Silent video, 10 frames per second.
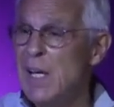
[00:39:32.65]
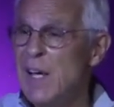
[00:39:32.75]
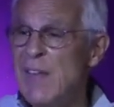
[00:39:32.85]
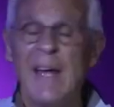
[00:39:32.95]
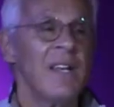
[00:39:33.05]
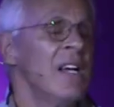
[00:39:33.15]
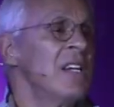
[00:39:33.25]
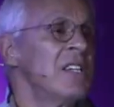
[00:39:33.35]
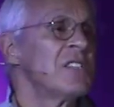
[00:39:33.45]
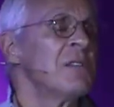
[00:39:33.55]
And that
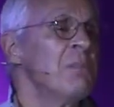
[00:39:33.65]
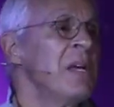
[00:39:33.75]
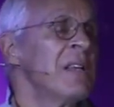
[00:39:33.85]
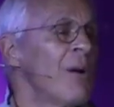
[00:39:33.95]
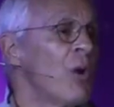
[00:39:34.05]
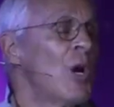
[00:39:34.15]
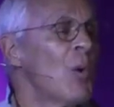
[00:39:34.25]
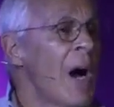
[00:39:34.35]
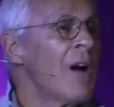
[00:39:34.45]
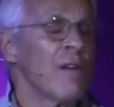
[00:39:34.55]
doesn't mean that we go
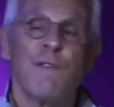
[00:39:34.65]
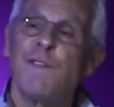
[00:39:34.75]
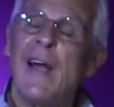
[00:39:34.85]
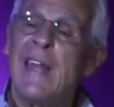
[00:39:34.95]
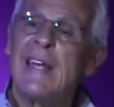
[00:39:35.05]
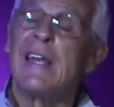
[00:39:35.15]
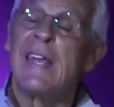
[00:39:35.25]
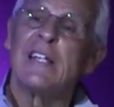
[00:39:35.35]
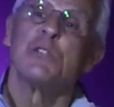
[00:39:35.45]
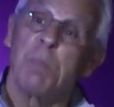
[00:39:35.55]
out and fighting
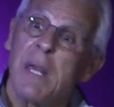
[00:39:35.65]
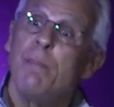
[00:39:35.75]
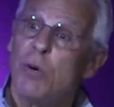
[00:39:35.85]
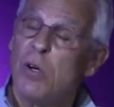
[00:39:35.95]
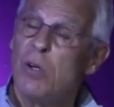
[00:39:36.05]
against people,